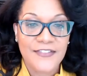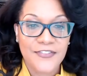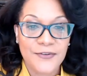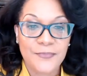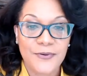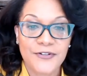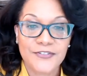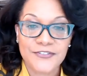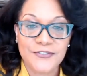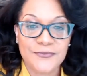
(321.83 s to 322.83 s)
the
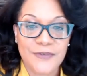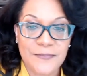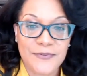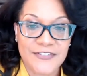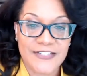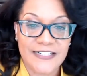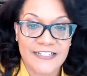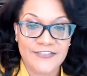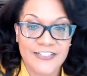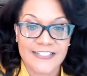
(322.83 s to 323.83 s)
personal
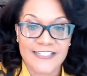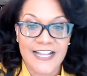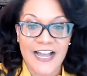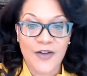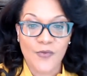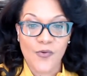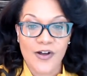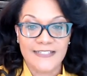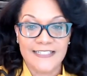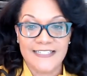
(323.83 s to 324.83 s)
representative does not
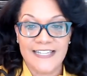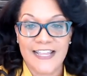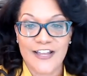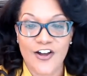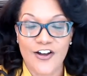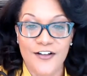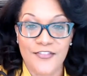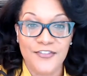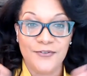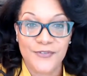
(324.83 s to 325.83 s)
want to take
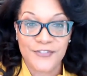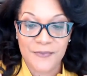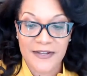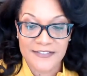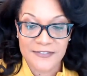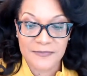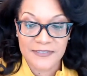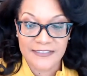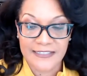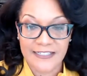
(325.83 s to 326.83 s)
on the
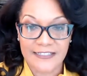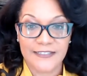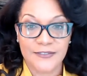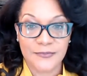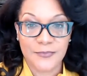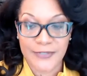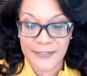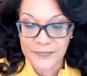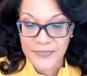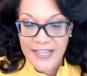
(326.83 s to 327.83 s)
responsibility. Oh boy.
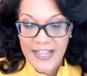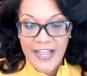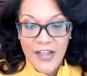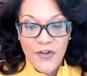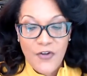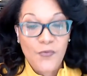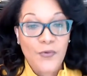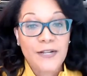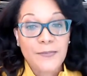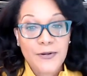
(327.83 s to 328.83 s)

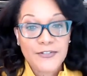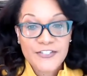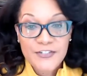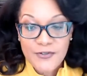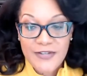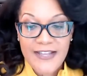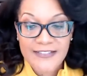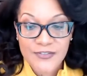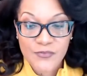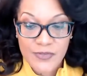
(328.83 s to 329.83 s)
When a person
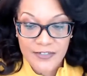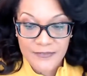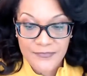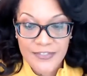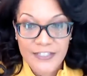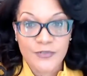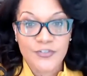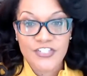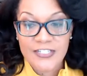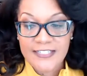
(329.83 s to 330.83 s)
creates a will, you know,
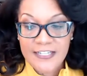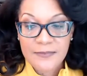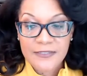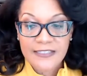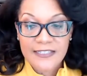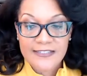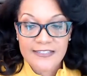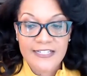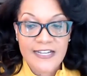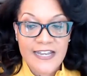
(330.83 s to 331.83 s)
she typically is
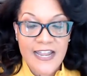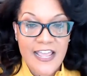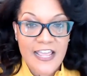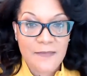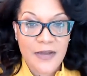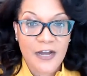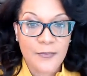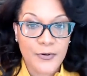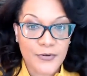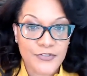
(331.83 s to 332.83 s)
going to name a
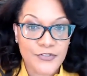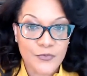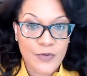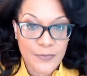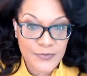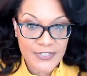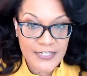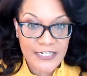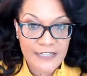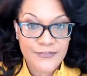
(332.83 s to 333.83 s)
personal
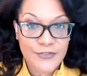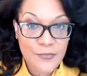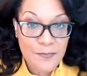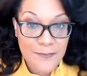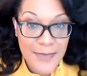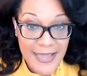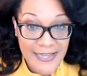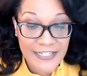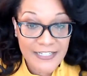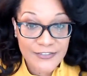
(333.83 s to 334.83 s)
representative to
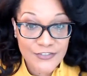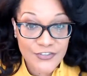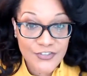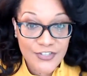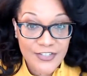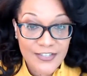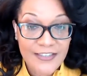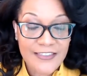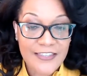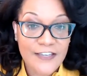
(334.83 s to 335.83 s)
manage
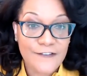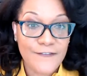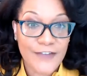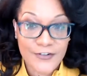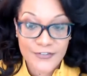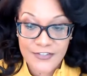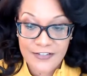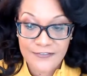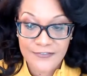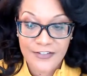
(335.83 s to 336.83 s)
the affairs
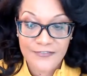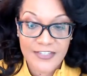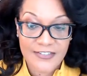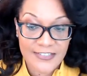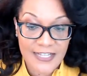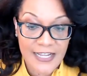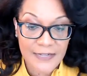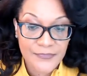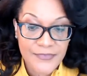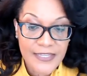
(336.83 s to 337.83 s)
of the
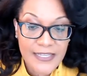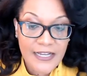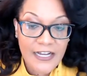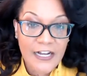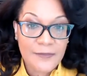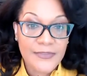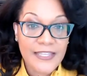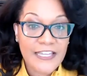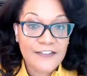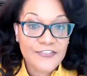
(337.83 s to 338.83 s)
estate.
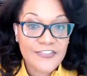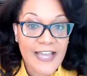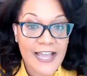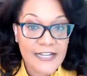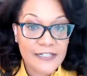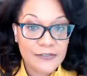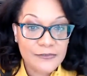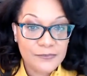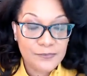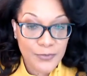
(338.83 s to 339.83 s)
If that
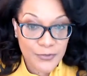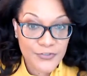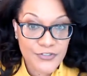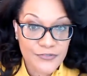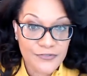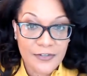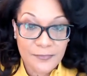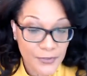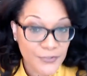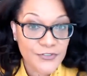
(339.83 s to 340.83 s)
person, a
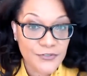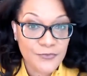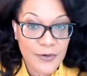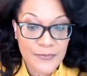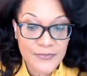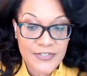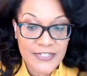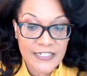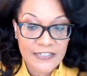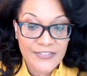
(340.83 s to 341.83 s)
personal
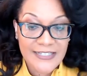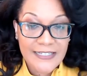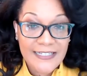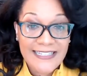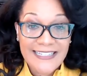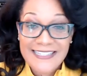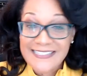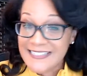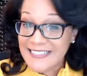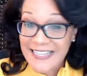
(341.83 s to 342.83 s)
representative,
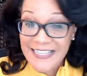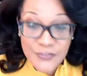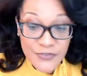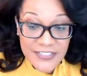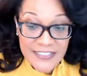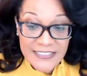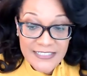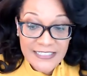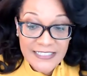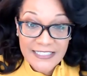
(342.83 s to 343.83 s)
isn't
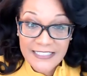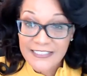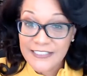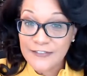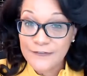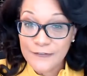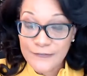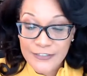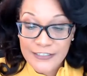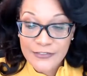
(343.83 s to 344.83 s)
interested in
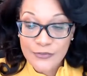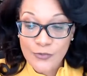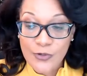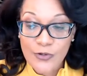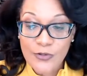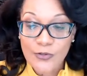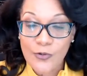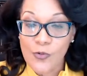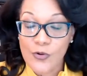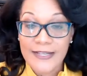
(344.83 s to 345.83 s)
fulfilling the role
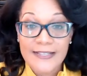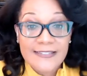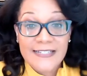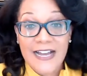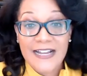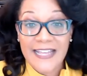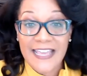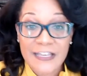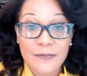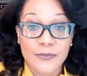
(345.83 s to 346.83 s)
or is not
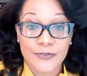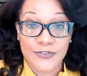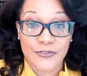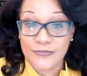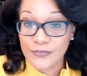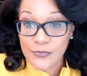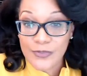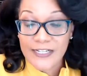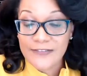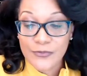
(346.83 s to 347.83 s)
able to for
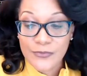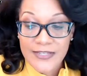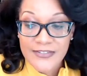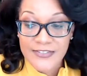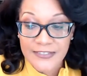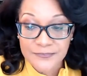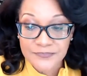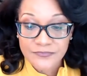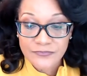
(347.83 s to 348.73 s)
whatever reason,